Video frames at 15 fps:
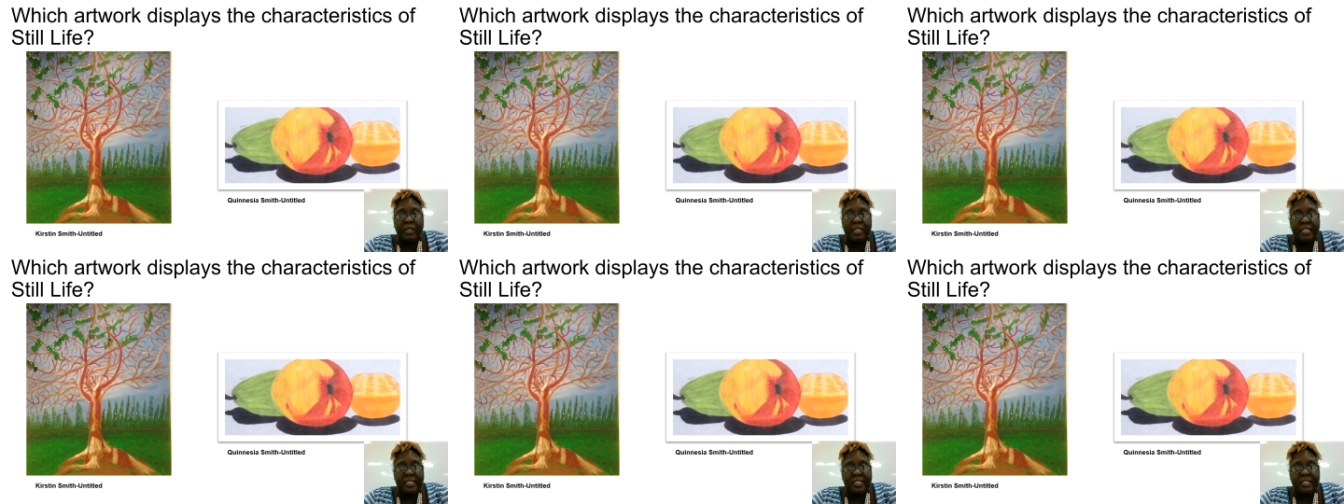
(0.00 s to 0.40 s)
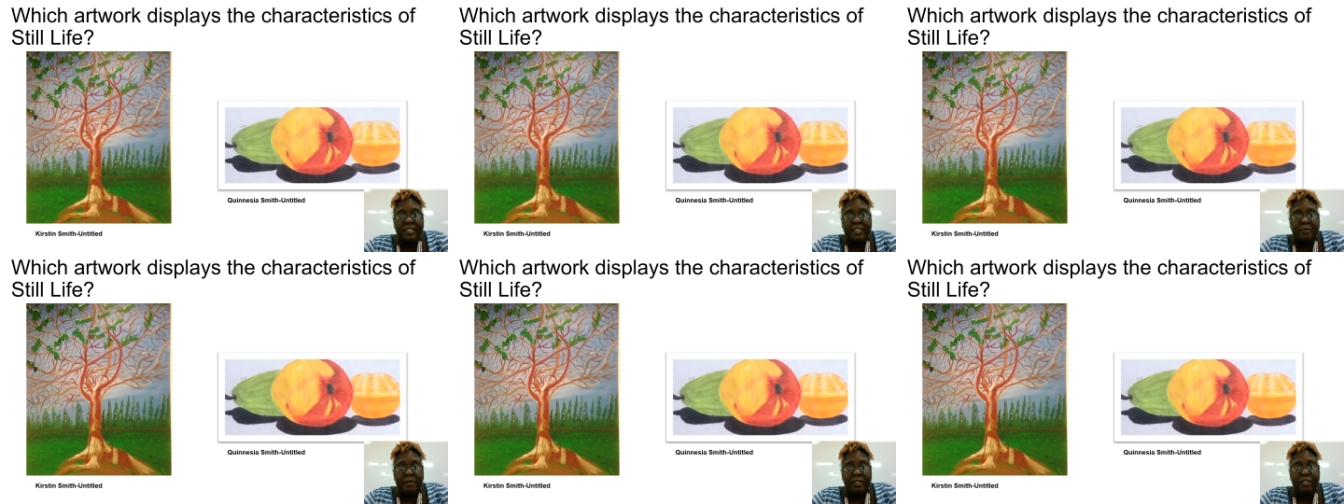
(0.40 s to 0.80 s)

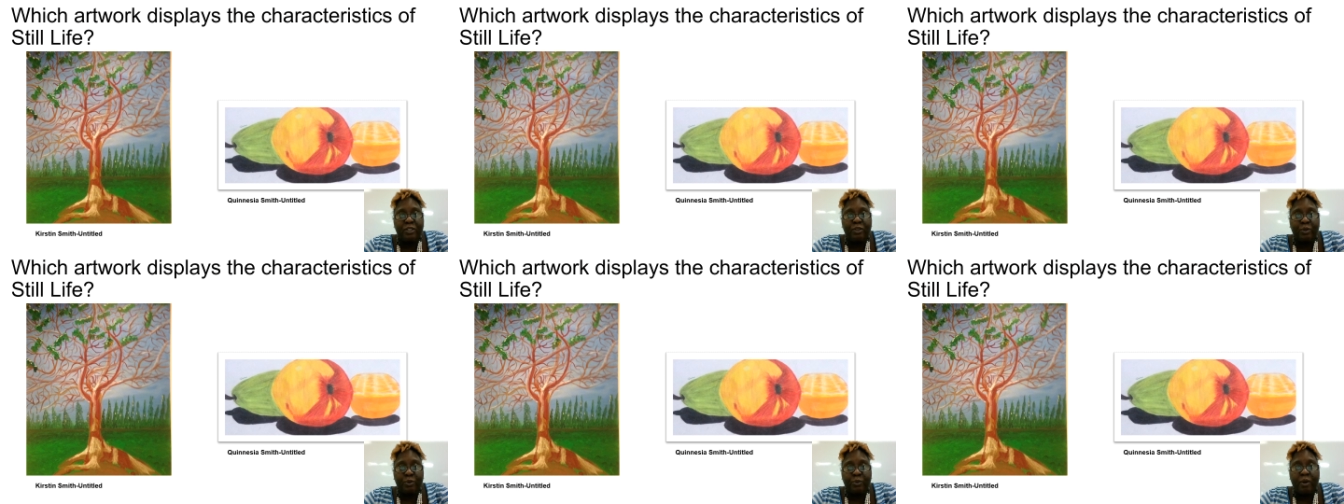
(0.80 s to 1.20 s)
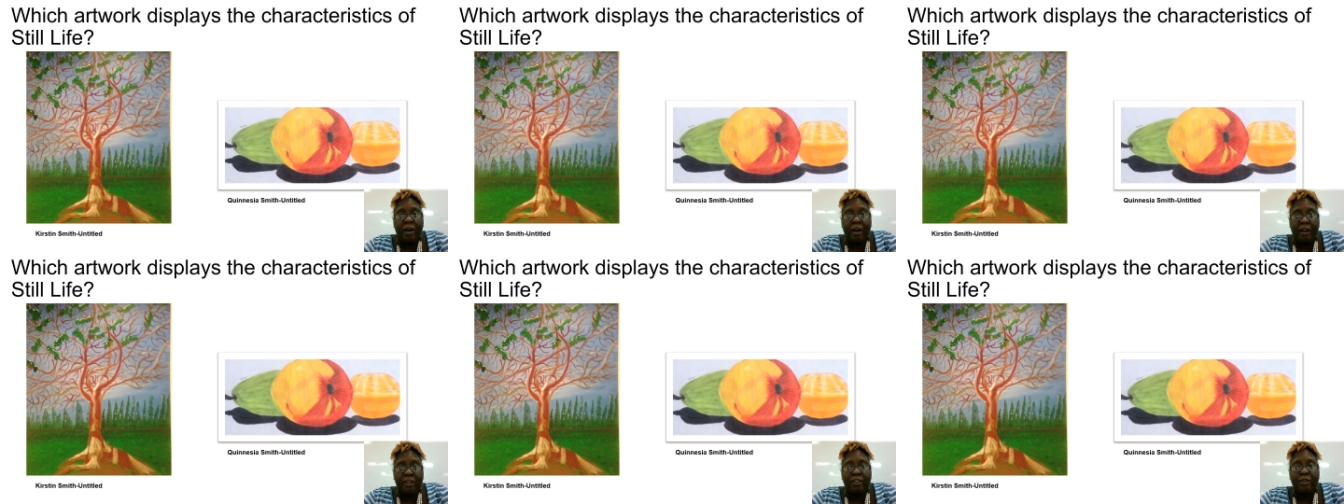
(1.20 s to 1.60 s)
Quinesia Smith, you
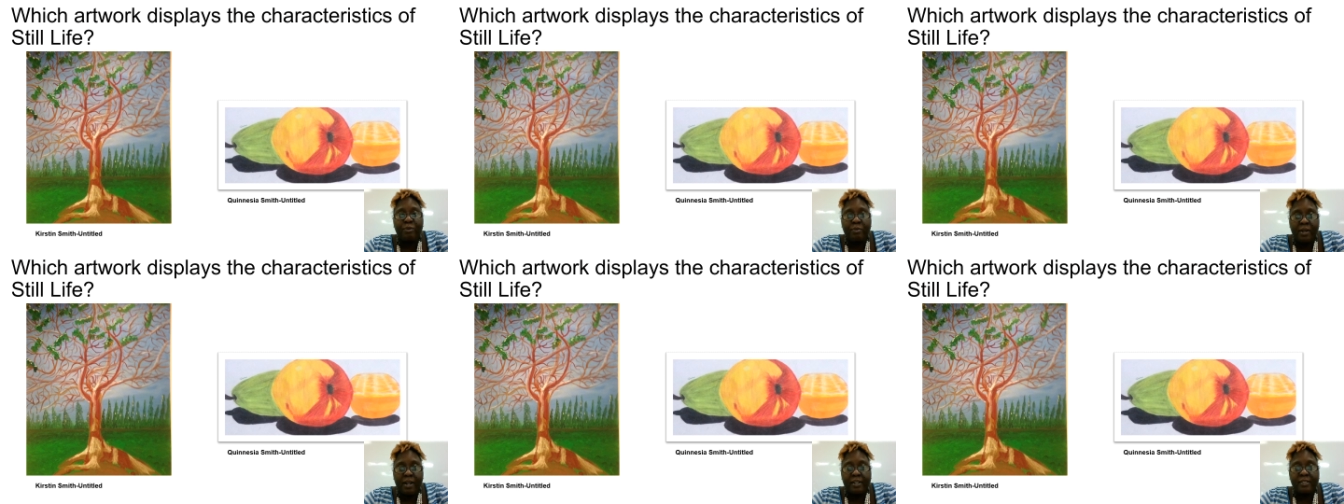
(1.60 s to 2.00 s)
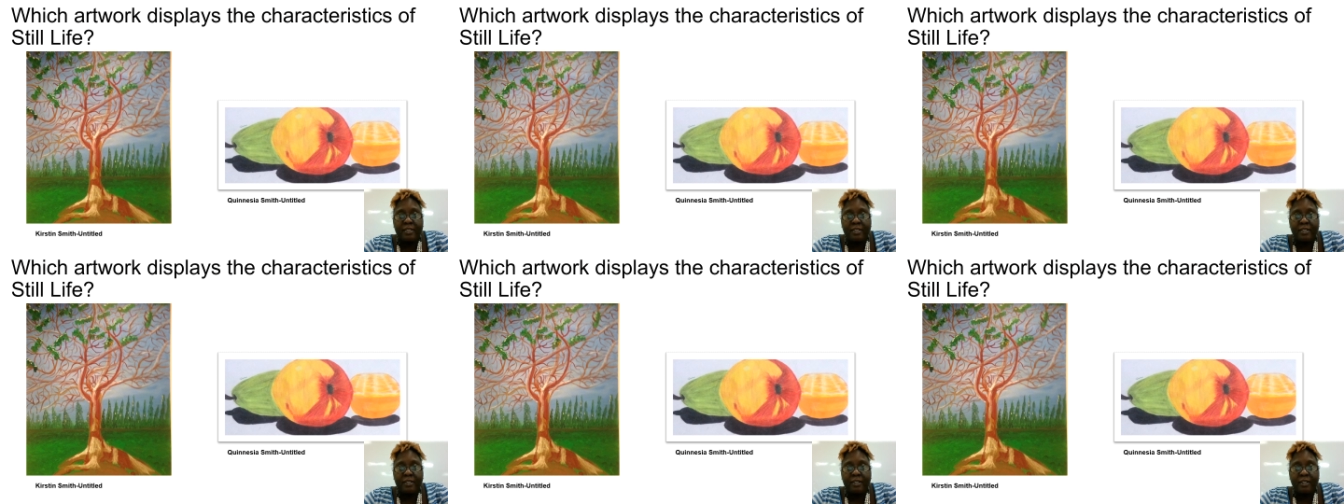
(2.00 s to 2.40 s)
are
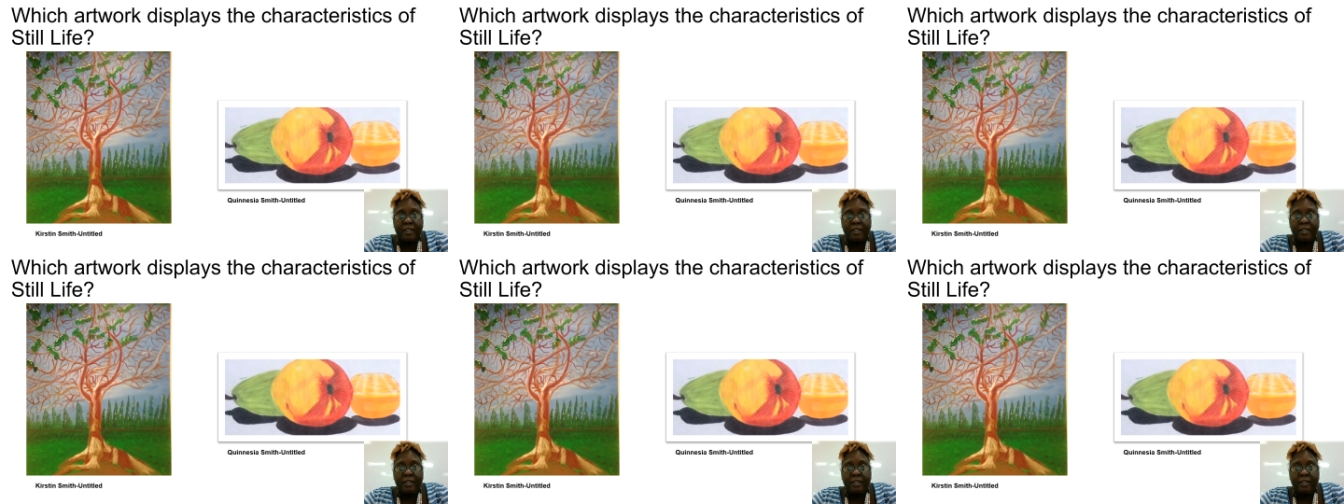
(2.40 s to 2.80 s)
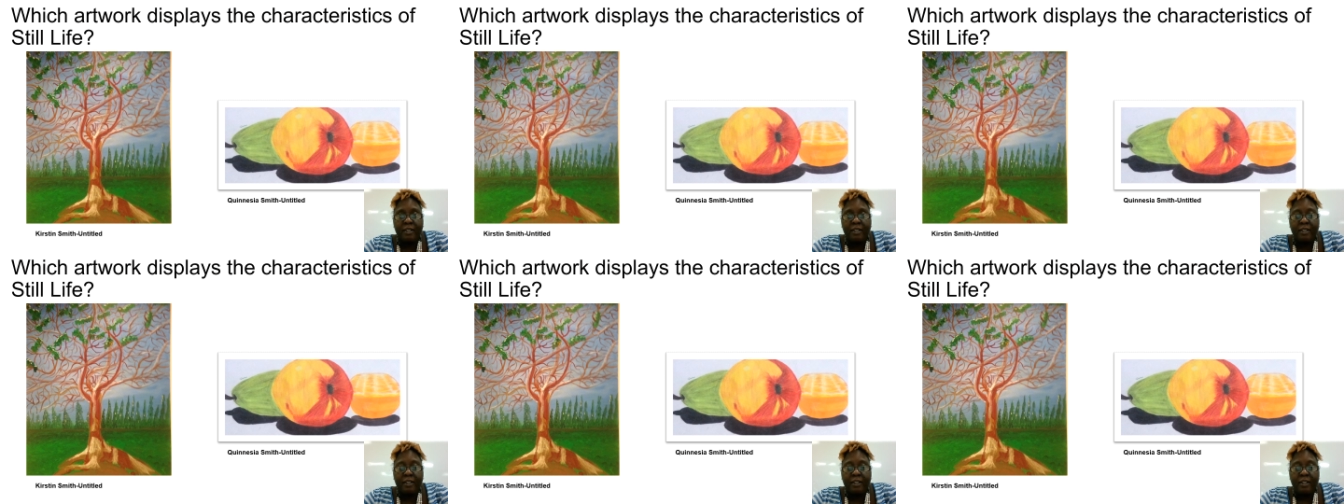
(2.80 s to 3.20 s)
correct.
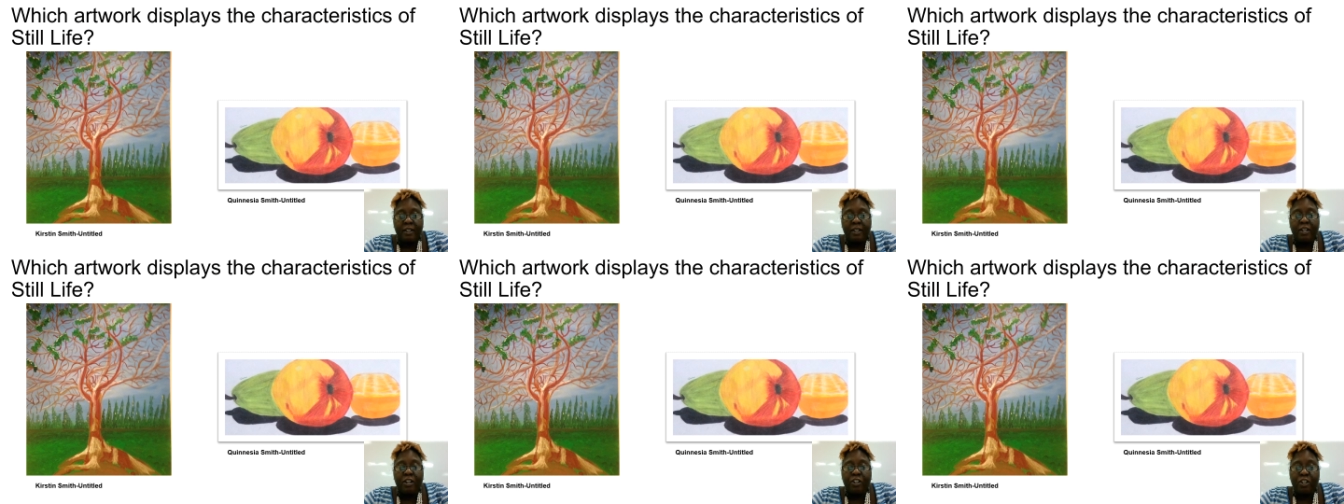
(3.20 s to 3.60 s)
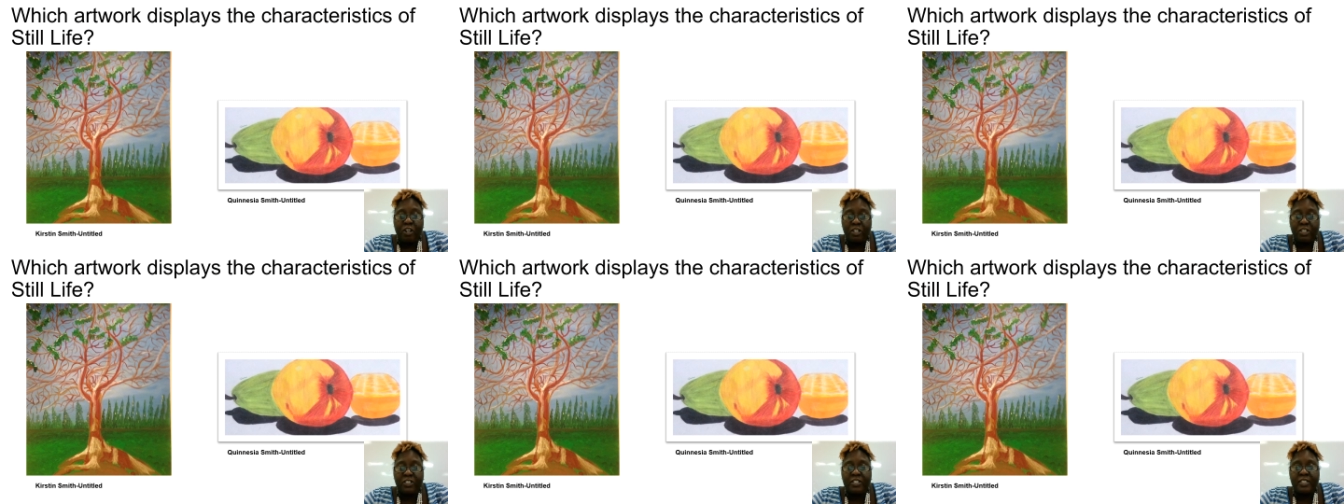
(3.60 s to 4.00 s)

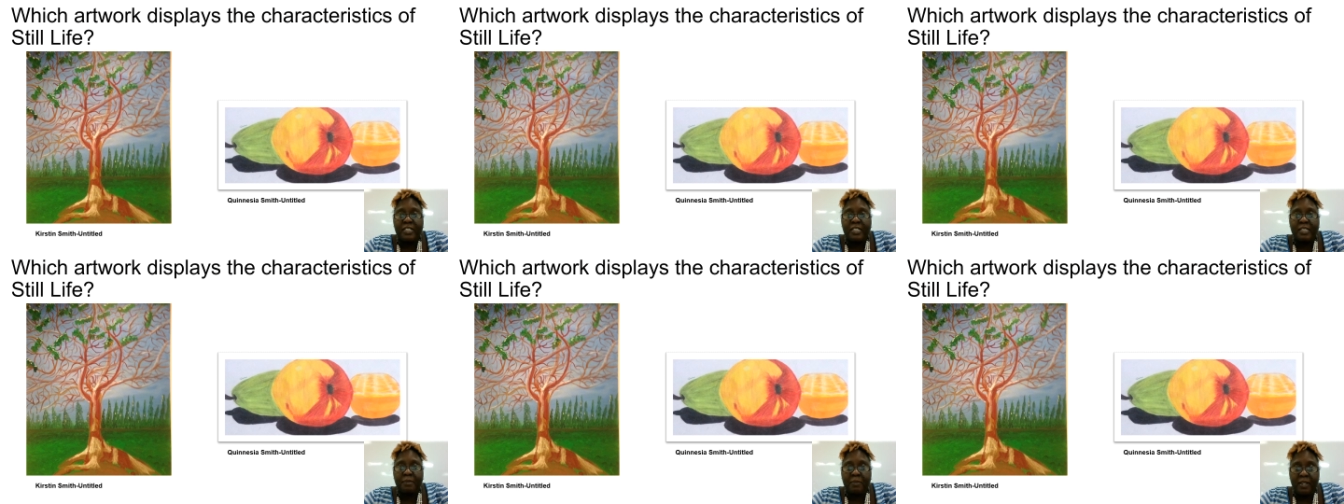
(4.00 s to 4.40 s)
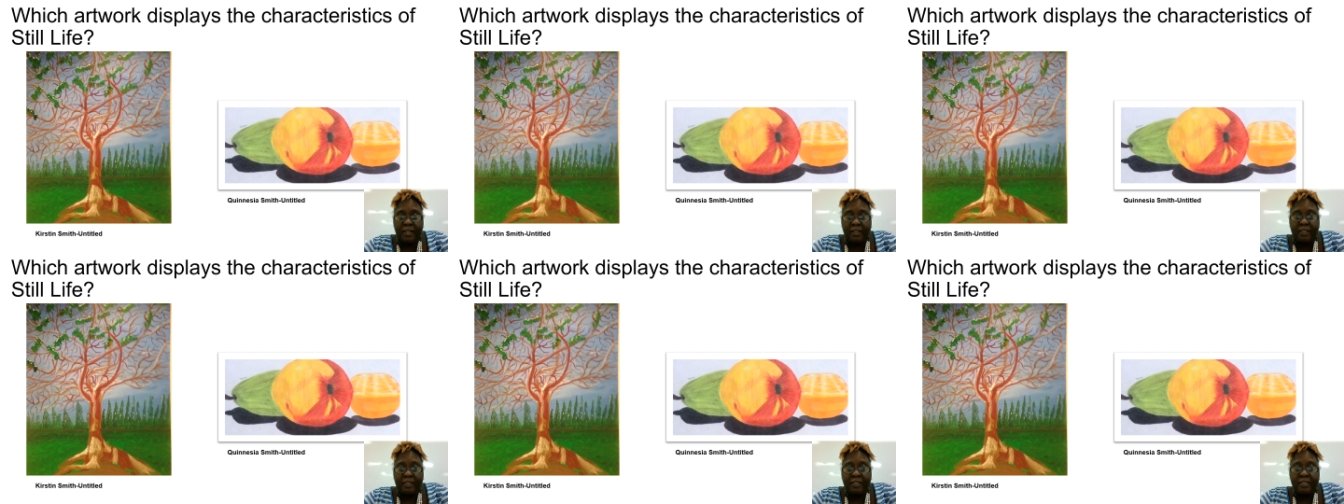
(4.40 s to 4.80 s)
Kirsten
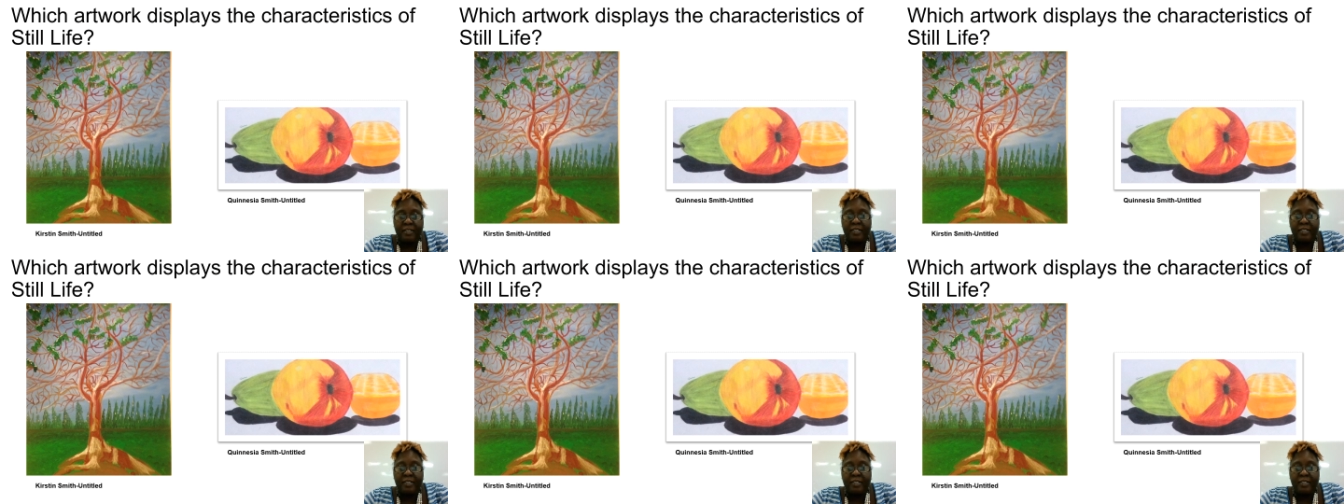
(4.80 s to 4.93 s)
Smith